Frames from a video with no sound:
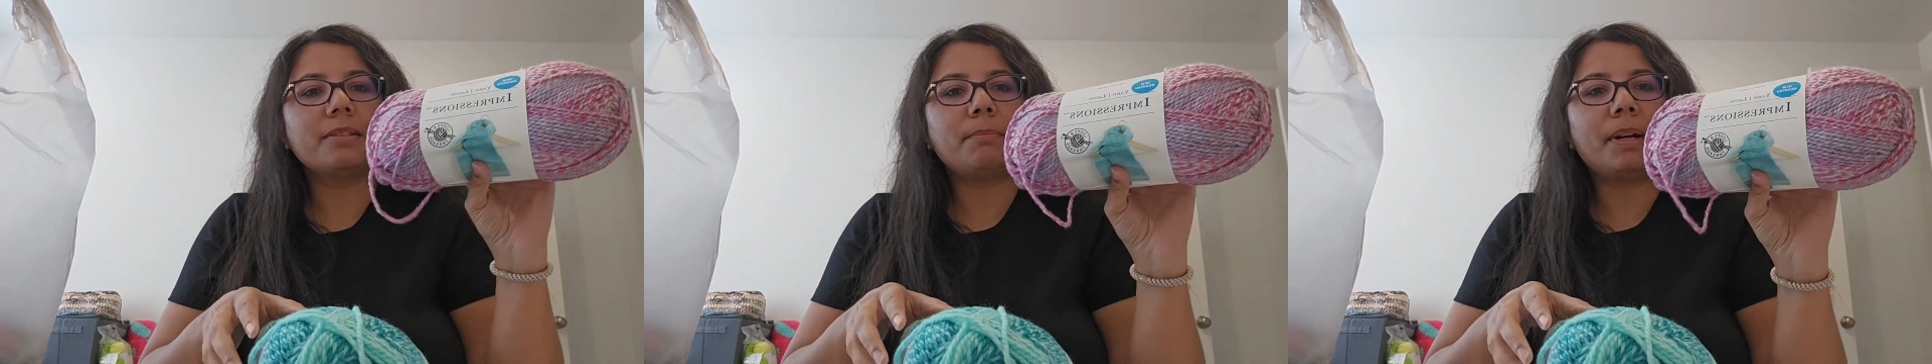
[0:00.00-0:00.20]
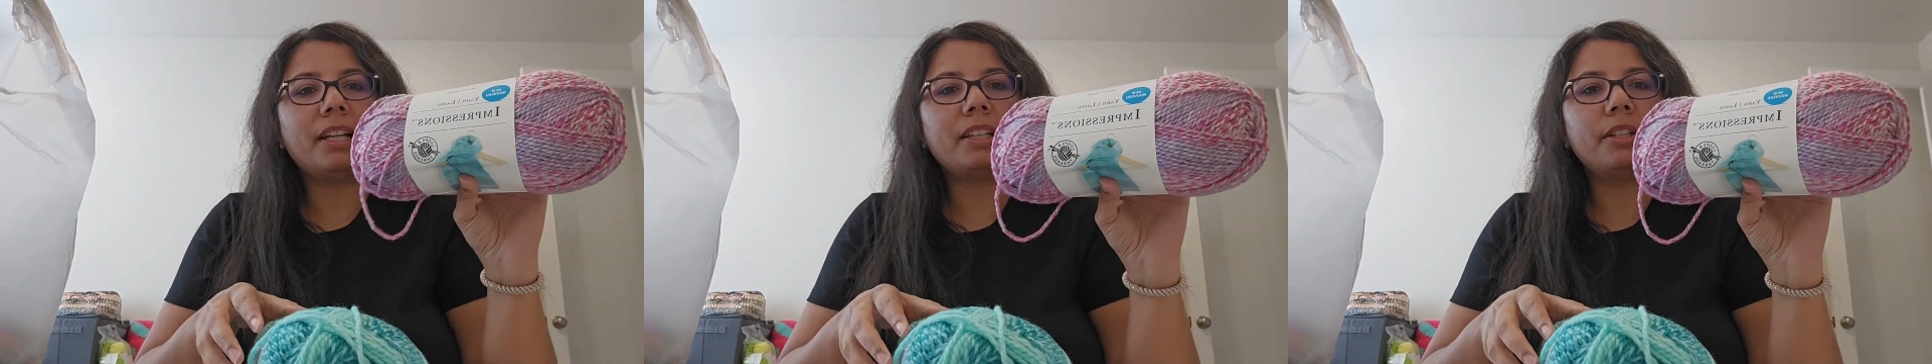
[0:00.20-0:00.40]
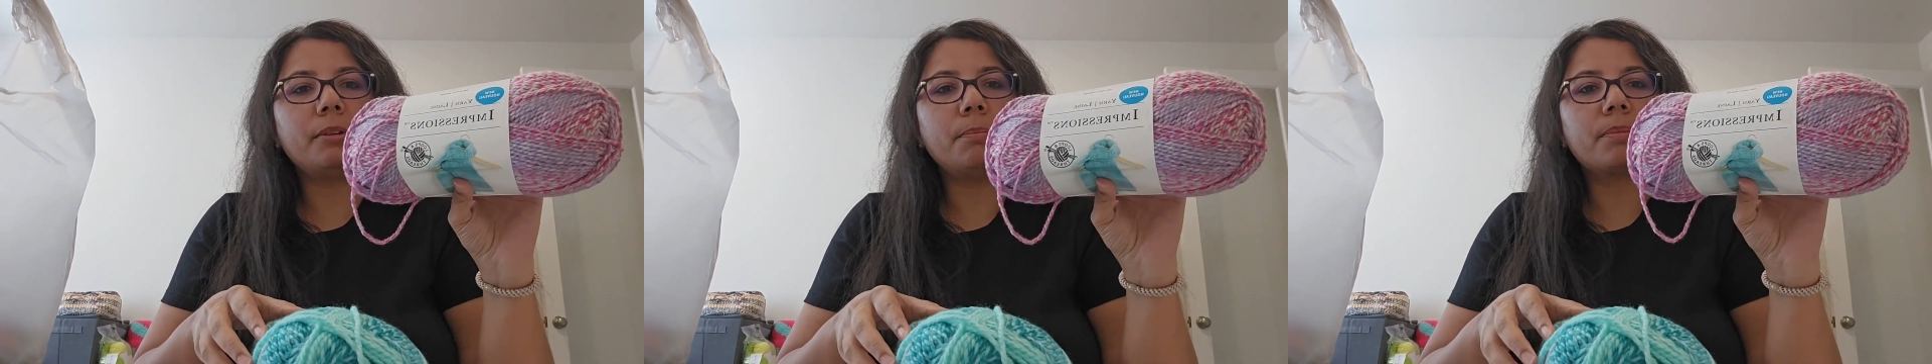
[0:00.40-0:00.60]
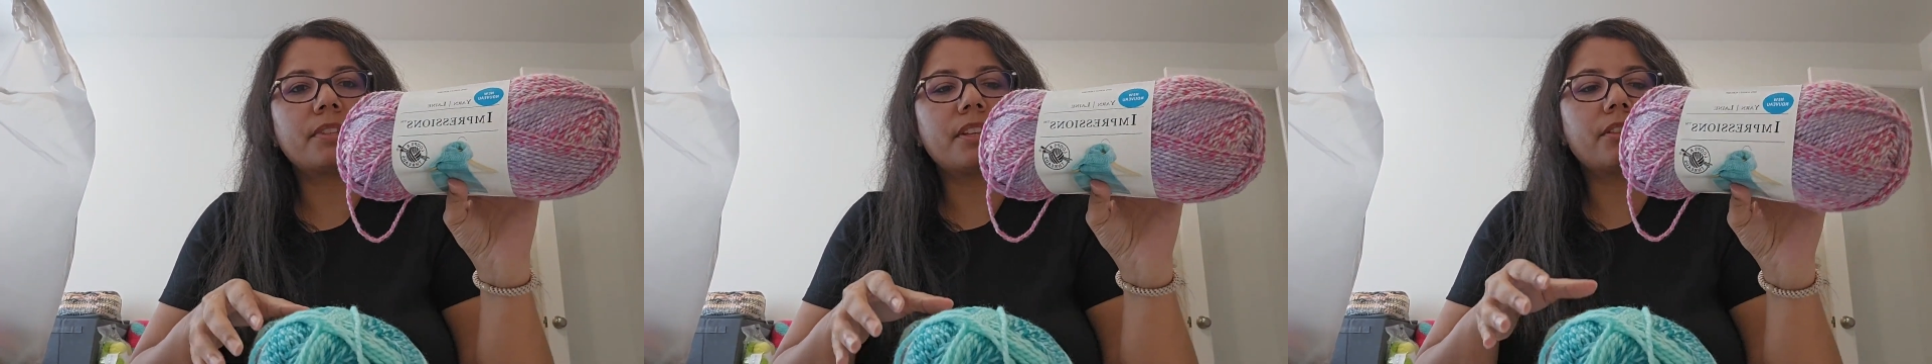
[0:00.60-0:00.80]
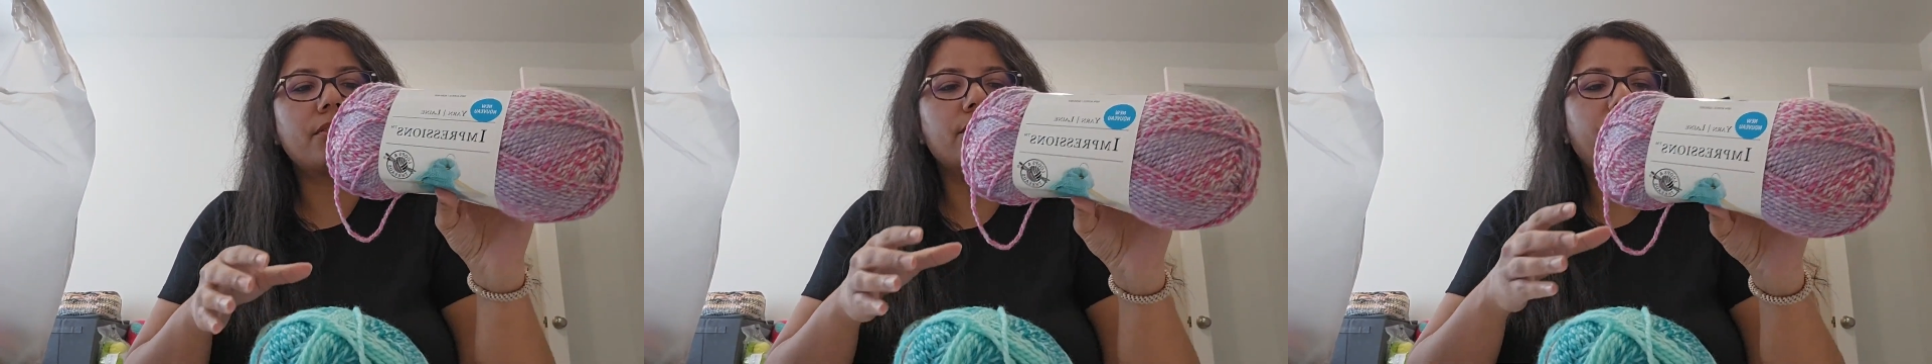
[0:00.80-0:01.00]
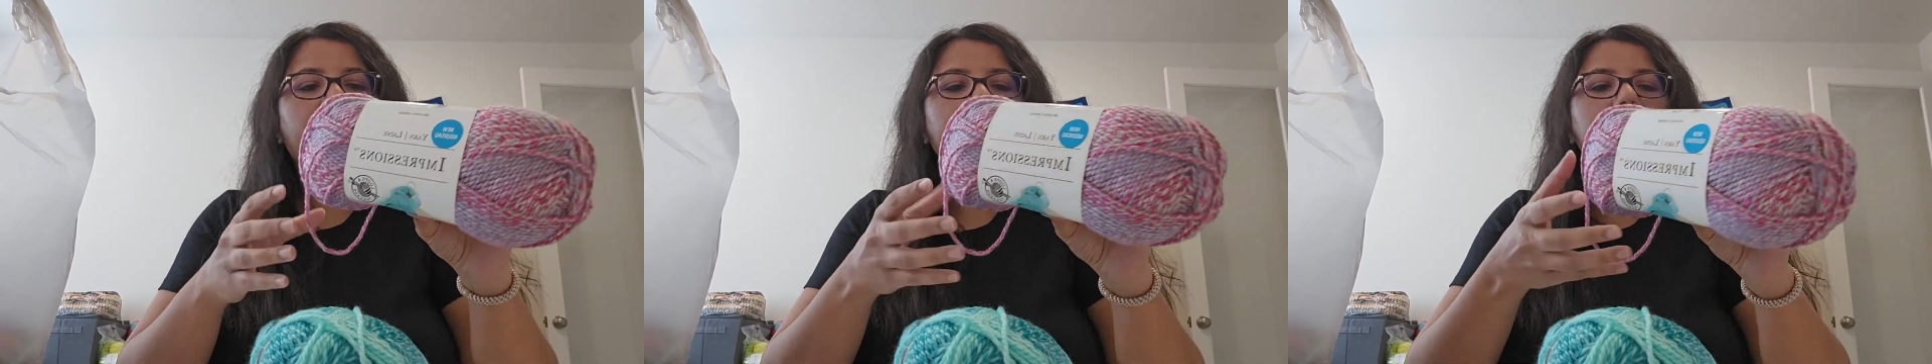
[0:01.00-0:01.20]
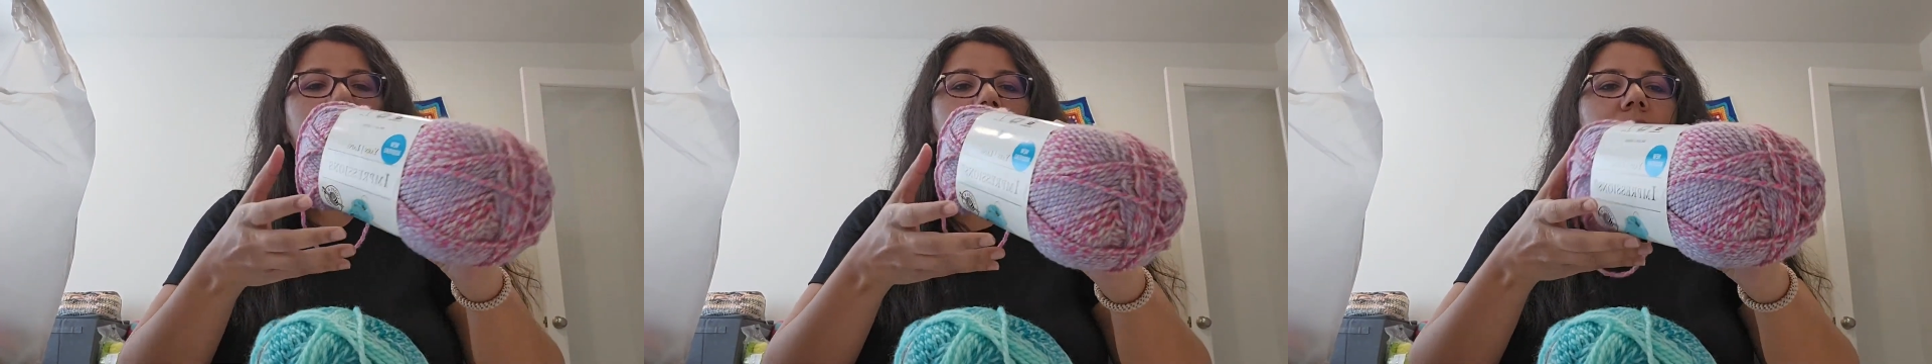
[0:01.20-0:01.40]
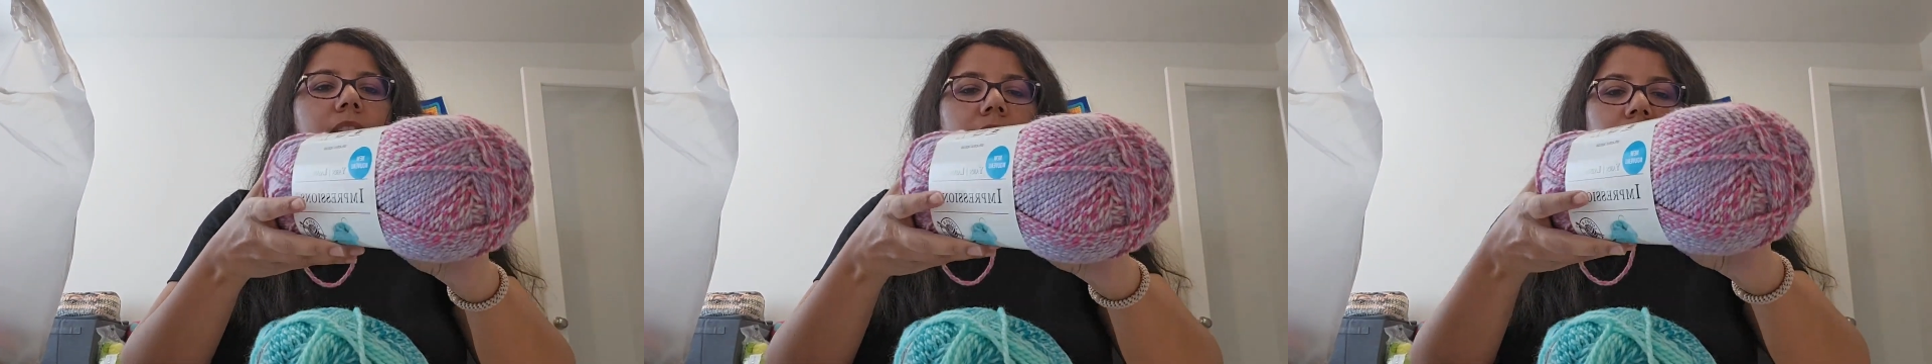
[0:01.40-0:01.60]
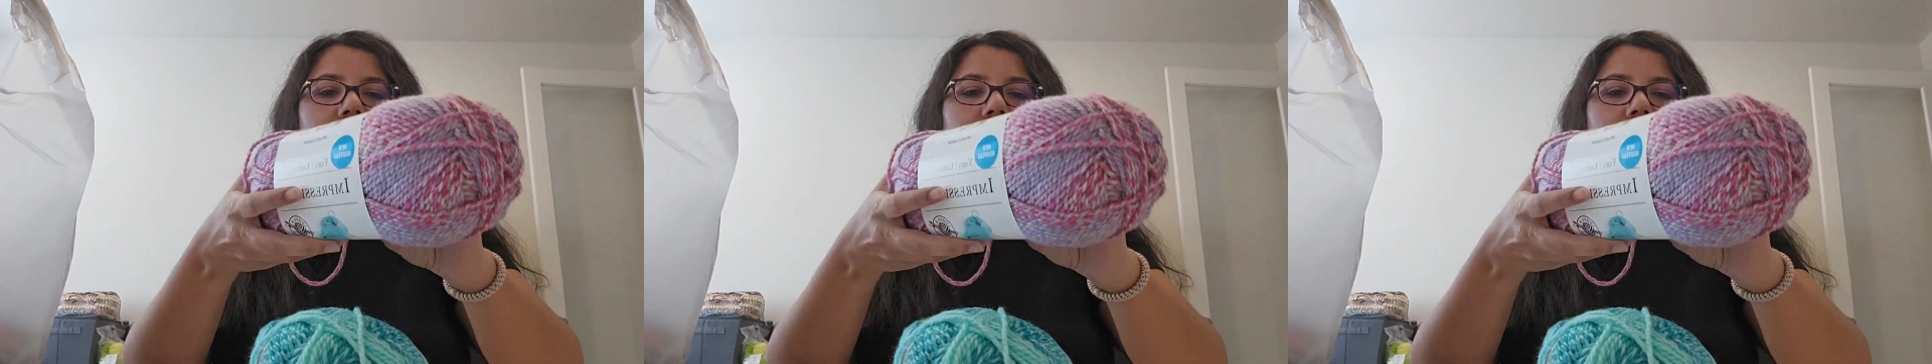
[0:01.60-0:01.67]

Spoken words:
by Loops and Threads.